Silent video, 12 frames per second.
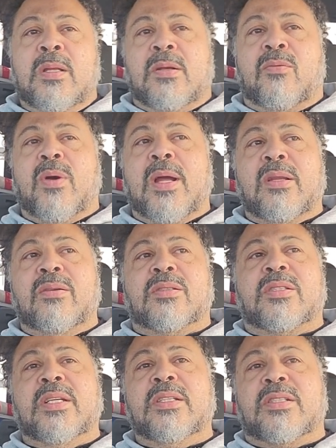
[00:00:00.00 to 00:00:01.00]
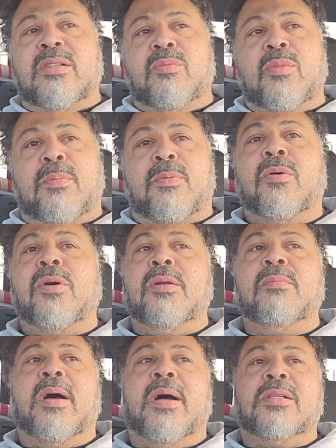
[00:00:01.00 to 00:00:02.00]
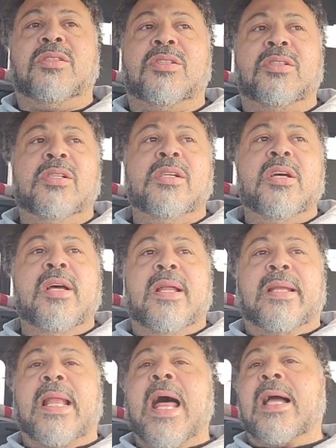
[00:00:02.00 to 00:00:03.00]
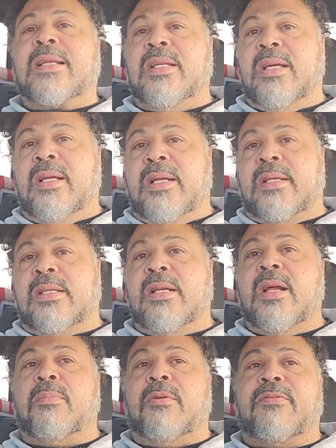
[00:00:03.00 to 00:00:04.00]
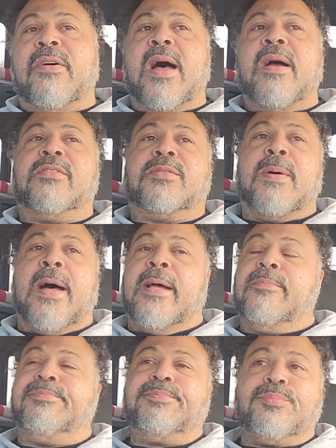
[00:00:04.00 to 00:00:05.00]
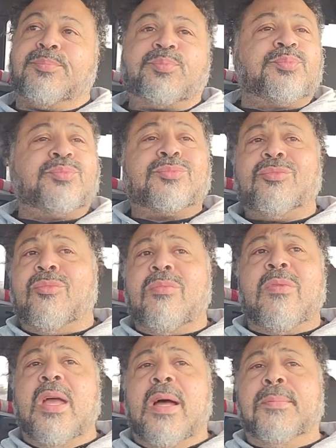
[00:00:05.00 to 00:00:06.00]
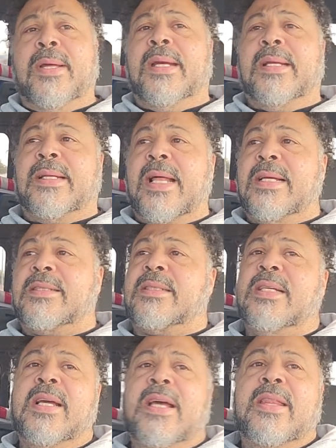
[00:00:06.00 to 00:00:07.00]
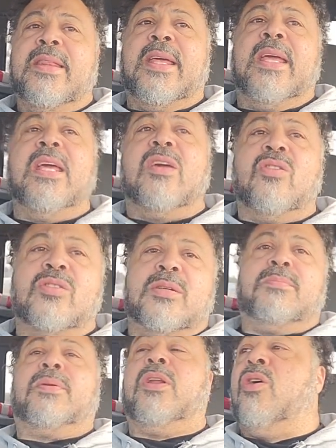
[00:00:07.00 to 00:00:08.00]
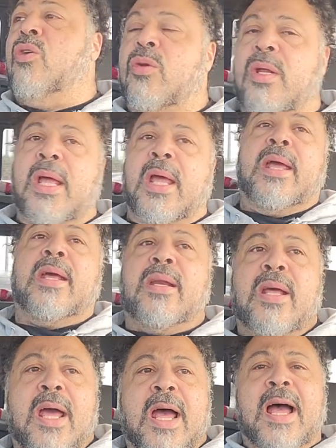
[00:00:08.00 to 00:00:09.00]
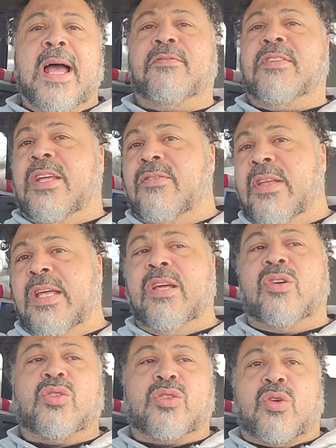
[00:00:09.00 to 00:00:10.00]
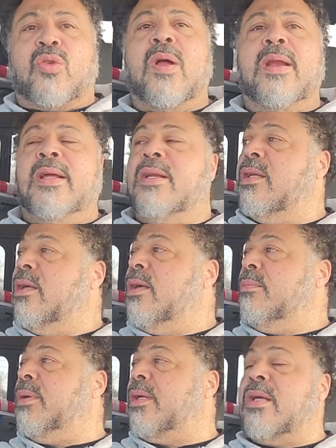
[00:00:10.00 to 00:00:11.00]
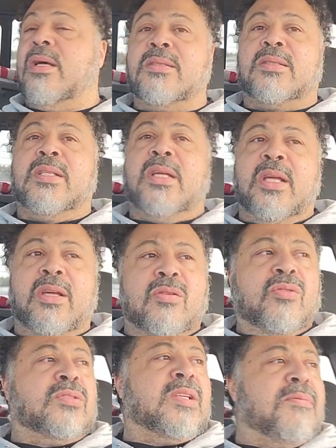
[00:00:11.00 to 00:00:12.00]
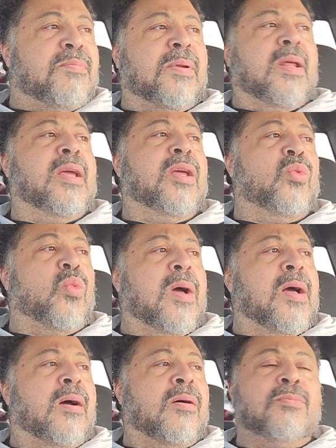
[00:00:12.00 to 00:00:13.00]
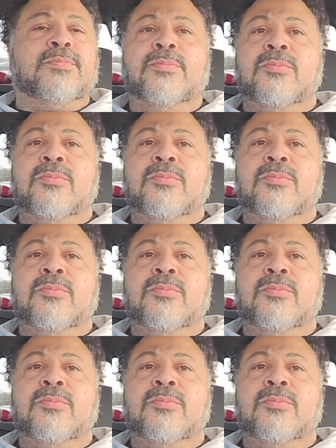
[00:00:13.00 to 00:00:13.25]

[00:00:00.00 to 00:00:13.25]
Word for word: the regular season we're pretty much locked in at the number five spot. I mean, unless the Eagles implode, and I have to give the Eagles credit because the Eagles have played well